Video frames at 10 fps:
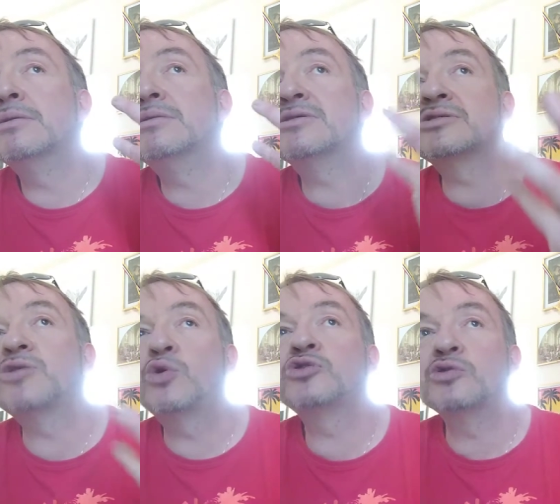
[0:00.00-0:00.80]
the
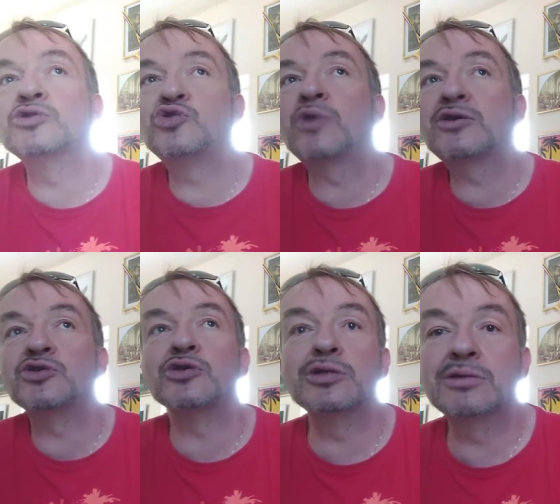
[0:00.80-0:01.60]
social
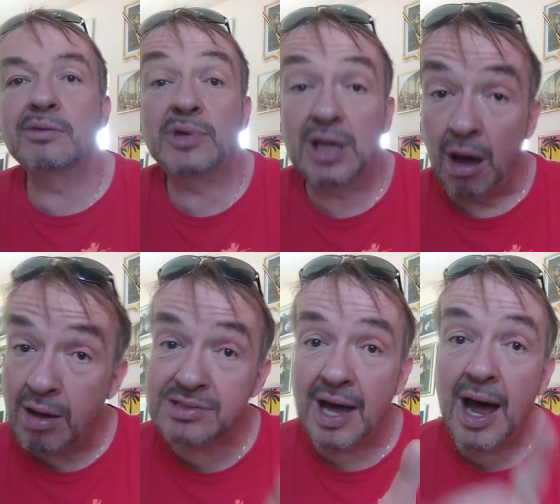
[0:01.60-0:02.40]
structure,
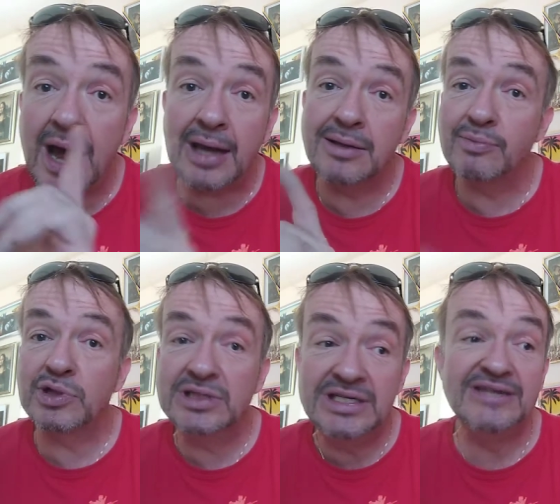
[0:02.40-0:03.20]
because I
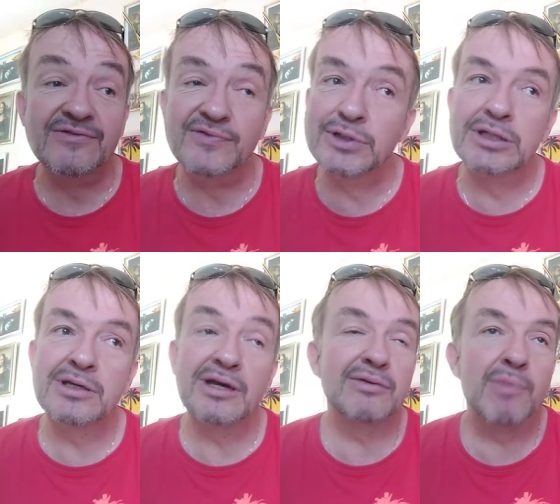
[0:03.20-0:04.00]
believe
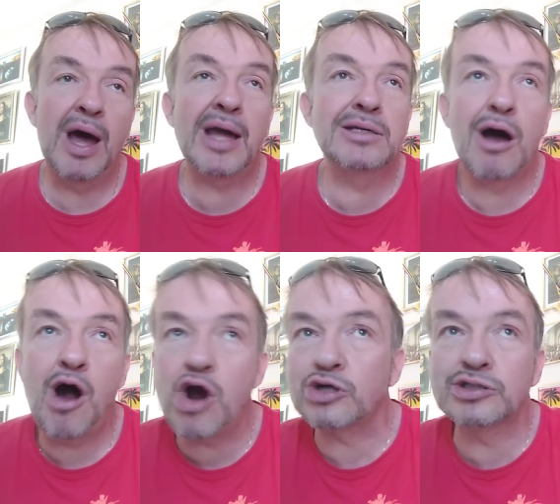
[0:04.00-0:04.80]
in my
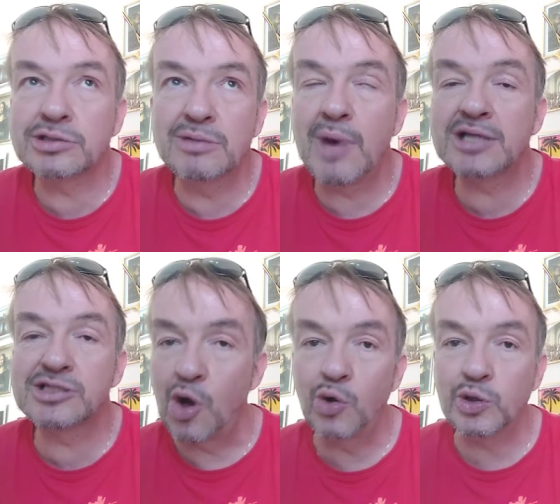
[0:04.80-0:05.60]
heart, in my
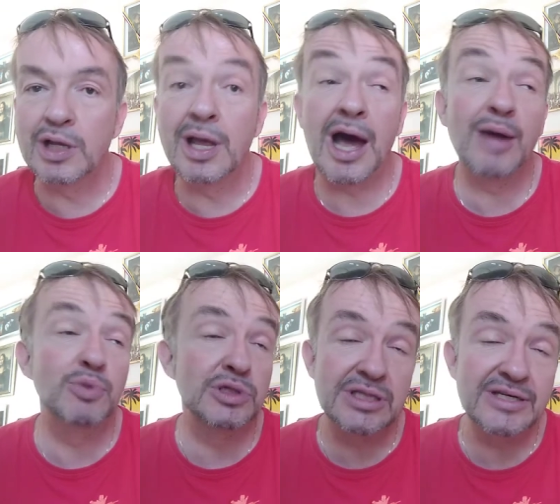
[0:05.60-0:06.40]
soul, I
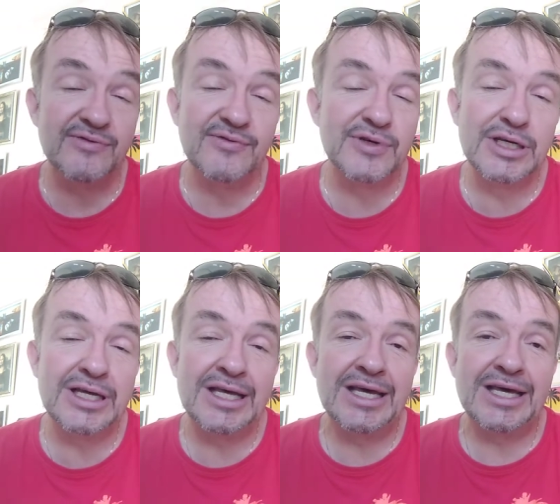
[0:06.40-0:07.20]
believe
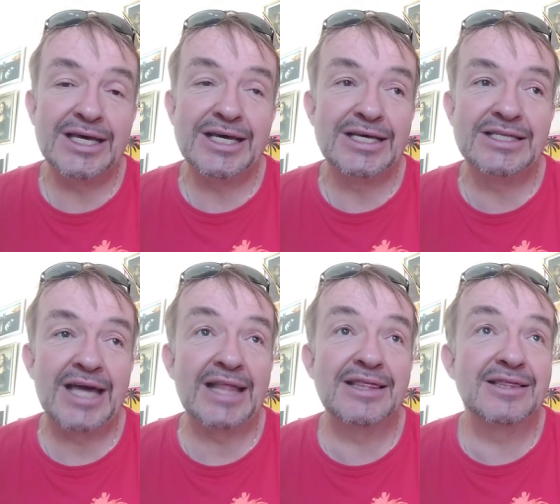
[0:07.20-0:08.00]

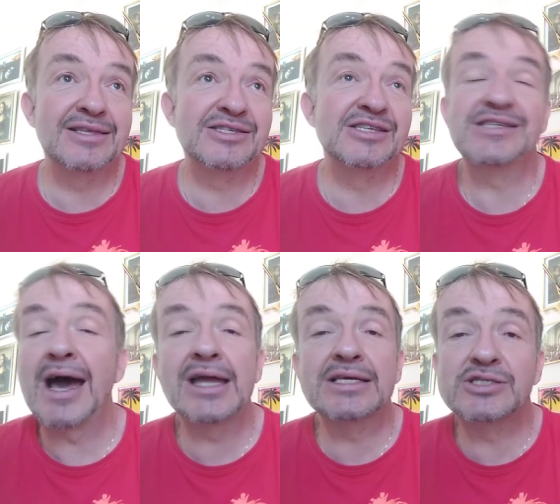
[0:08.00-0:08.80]
that
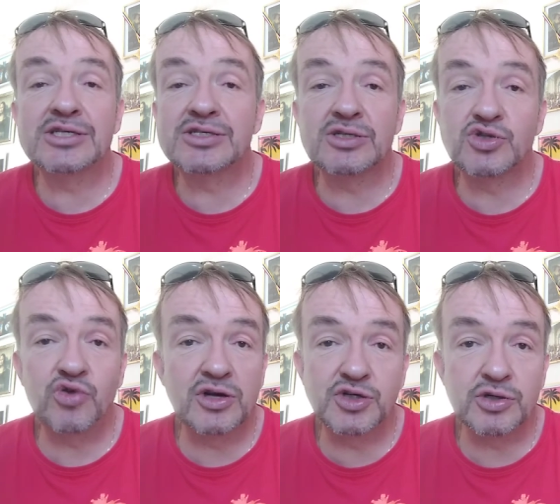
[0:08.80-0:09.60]
society is just a
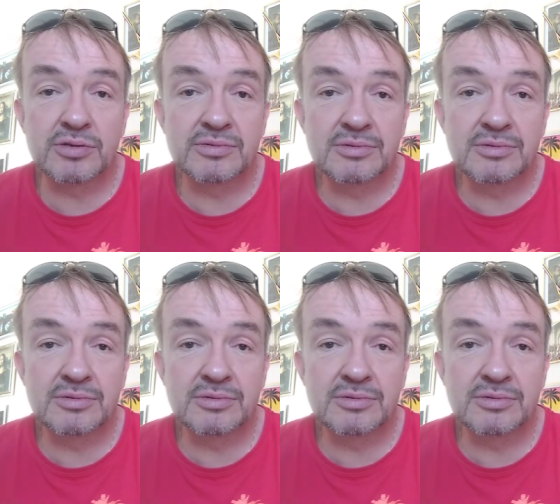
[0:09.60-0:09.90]
structure.